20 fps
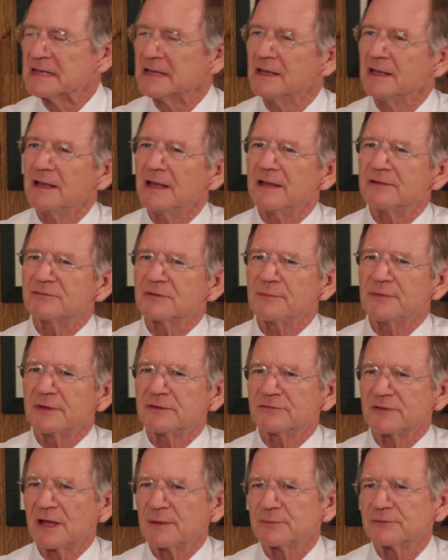Okay. And some of the
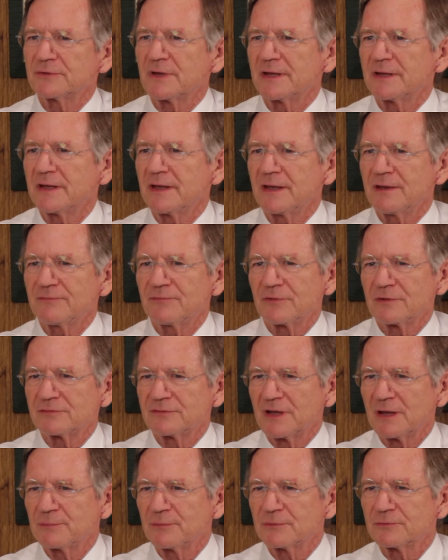examples I gave, for
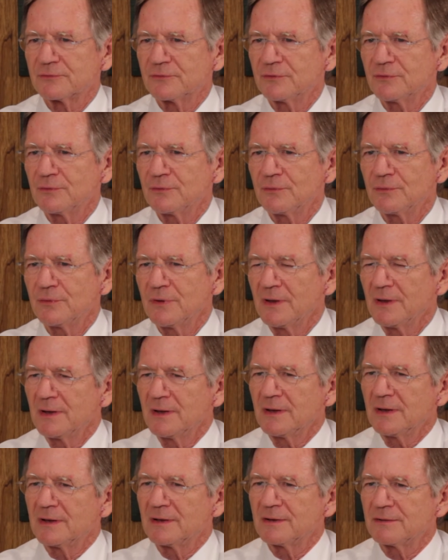example, two
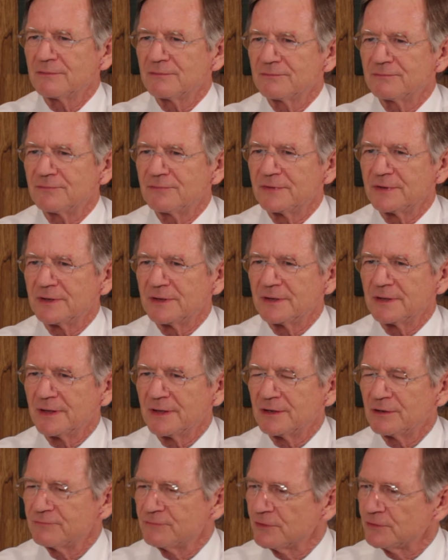of the
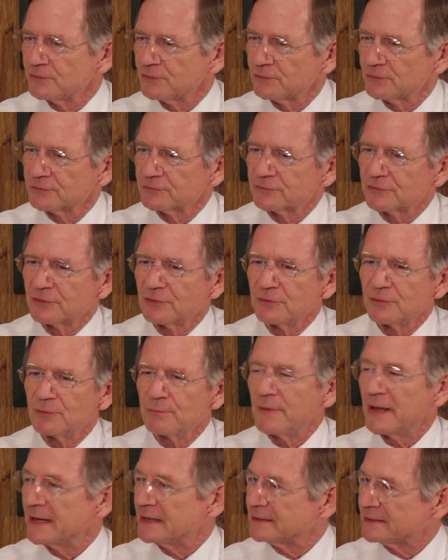individuals who
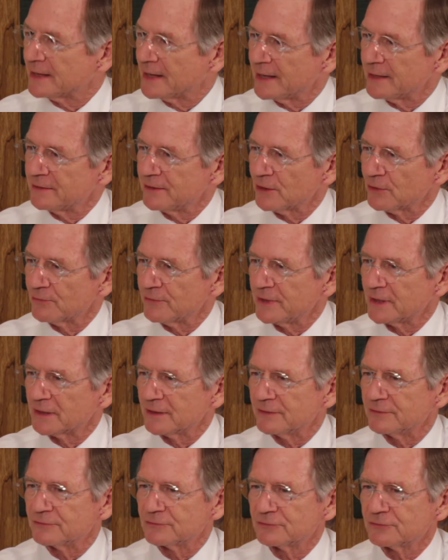maintained Hillary
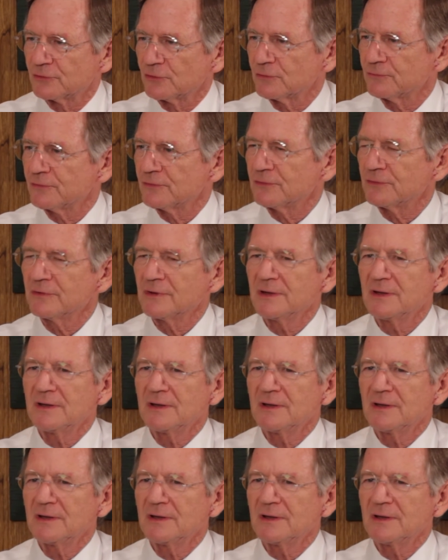Clinton's server